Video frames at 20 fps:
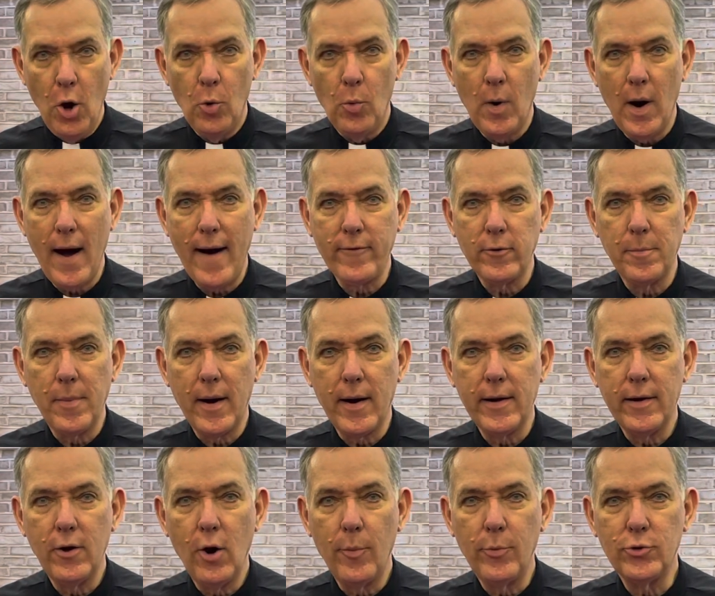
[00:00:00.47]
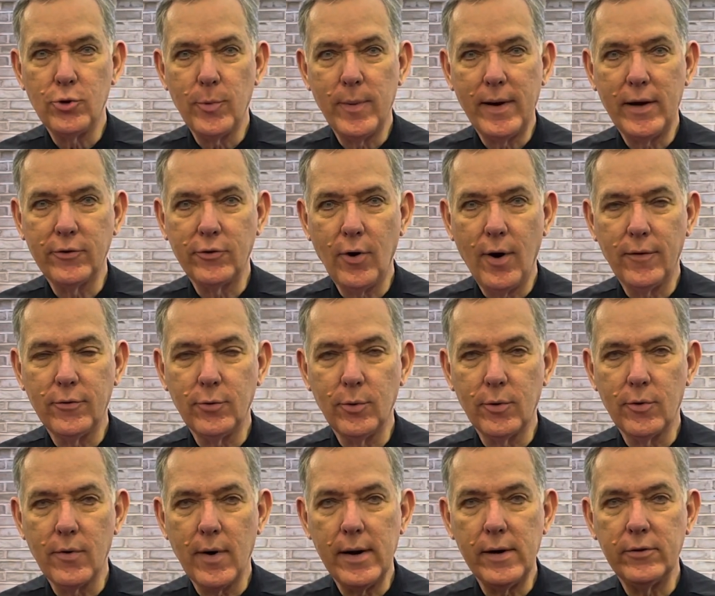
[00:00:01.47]
Well, hi, everybody. Hope your week is off to a
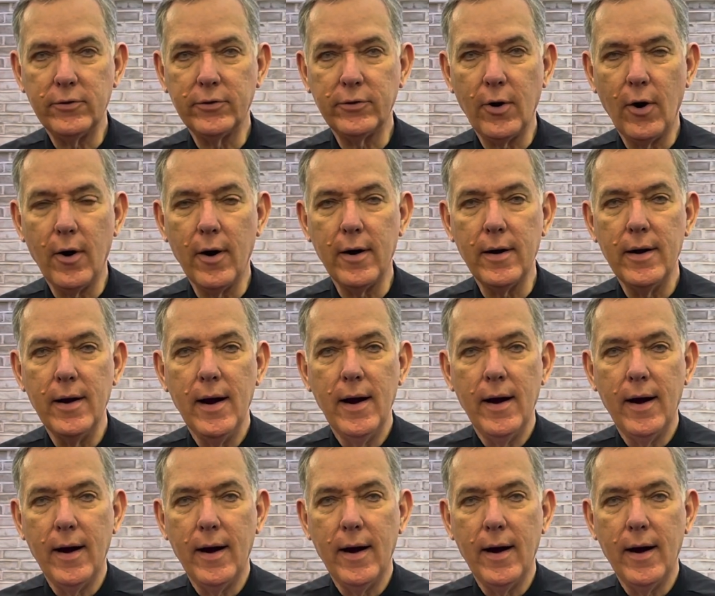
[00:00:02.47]
great start.